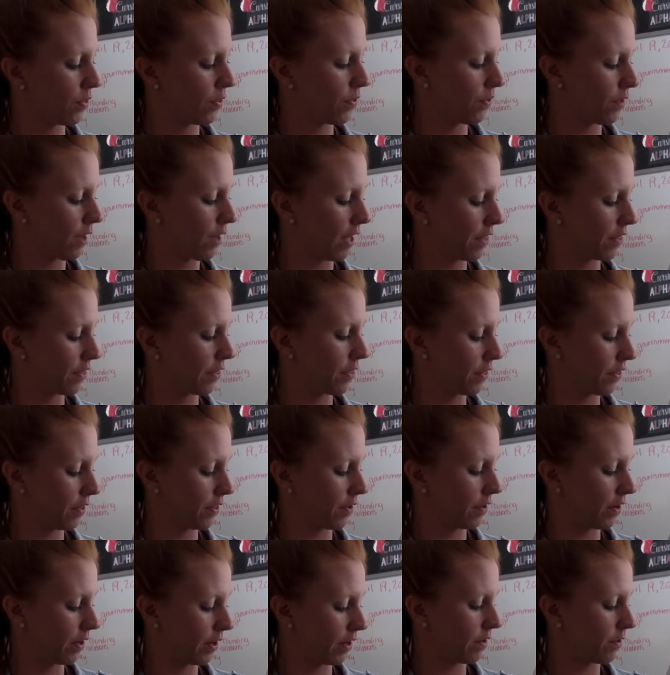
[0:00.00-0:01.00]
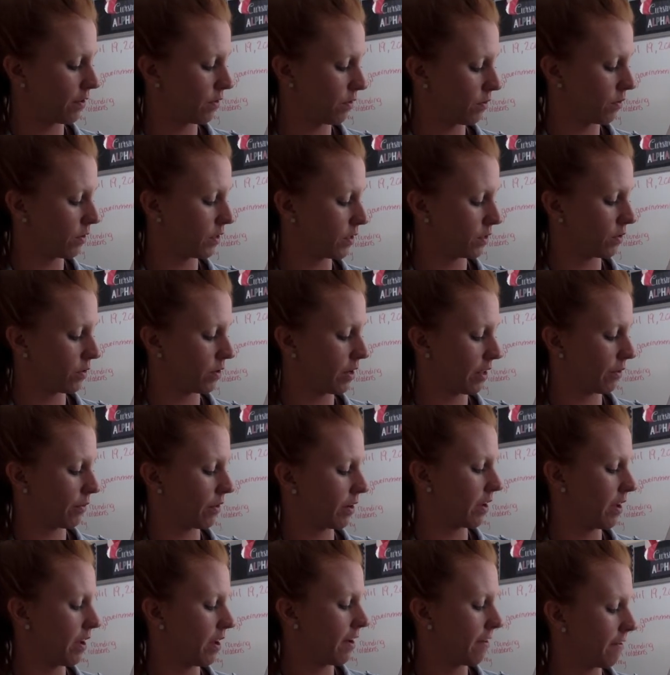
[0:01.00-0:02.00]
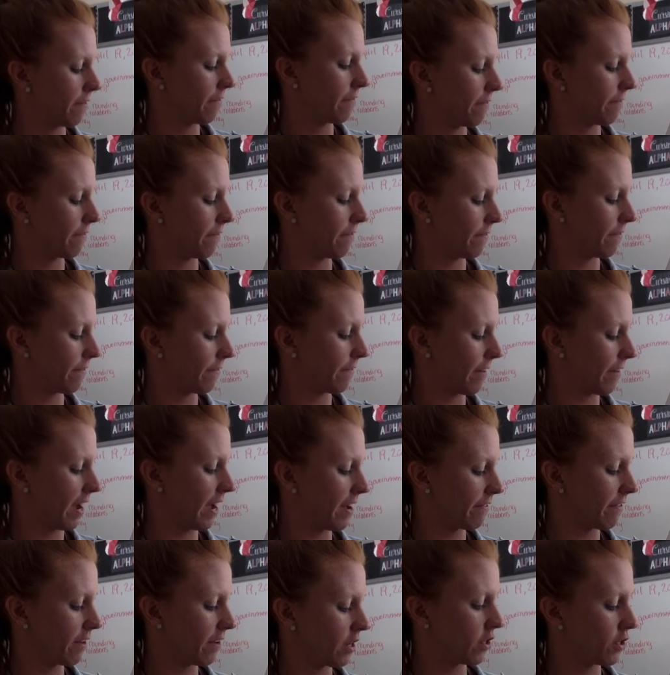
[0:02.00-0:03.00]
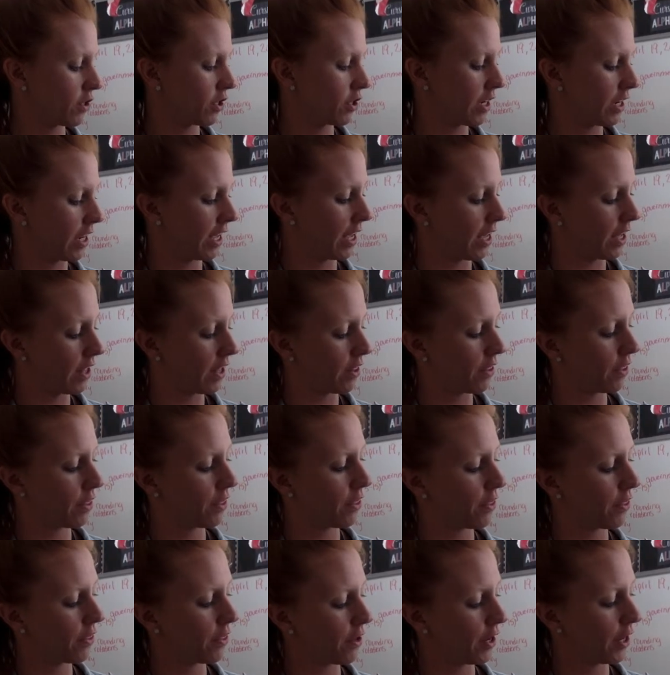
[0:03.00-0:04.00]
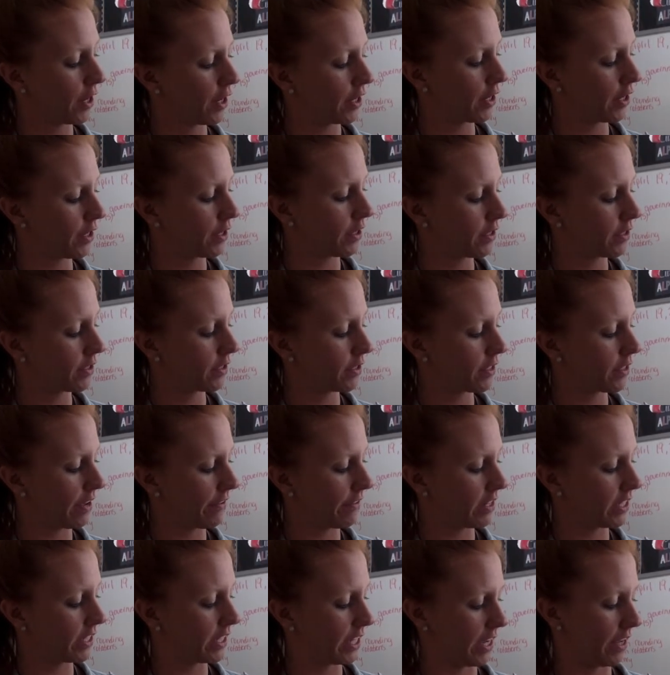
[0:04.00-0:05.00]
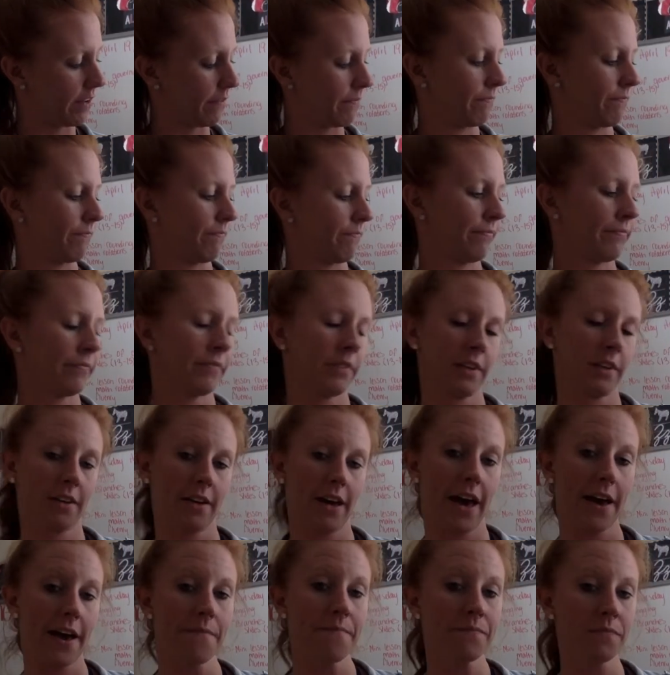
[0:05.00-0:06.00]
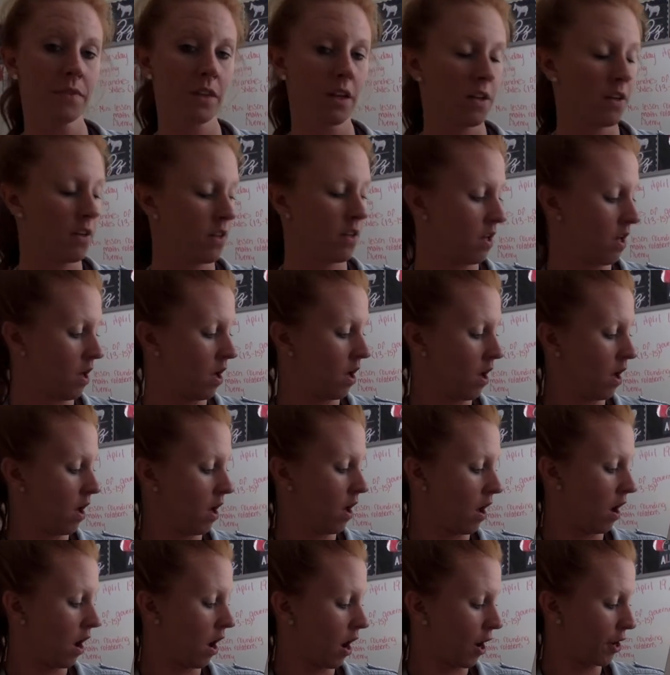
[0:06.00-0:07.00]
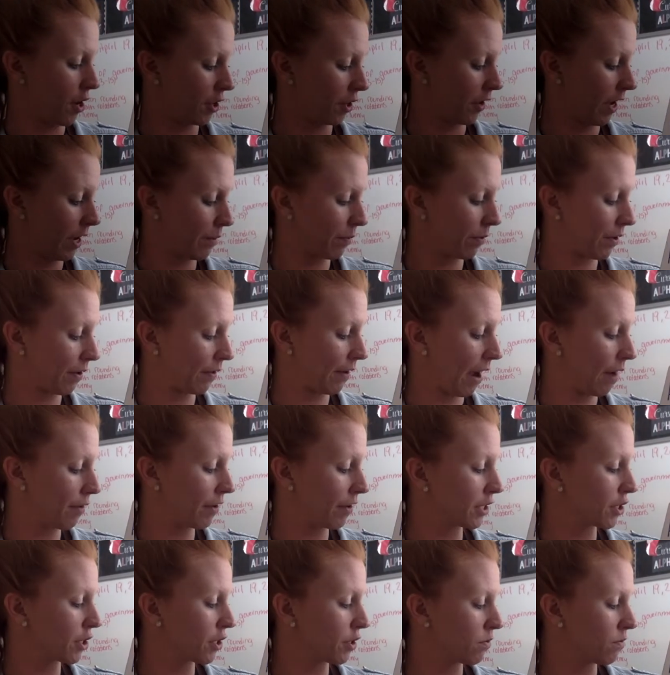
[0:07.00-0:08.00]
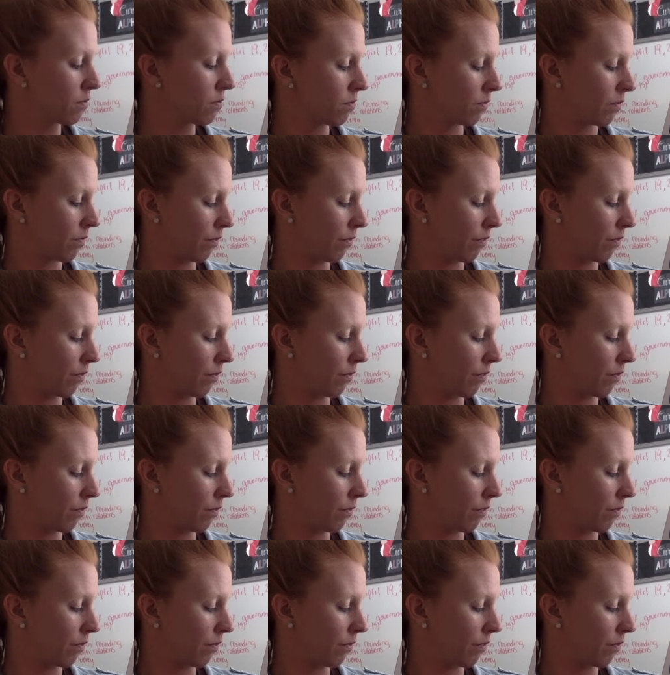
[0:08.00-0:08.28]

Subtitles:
not 3, let's do another one. 517. Okay, underline where we're rounding to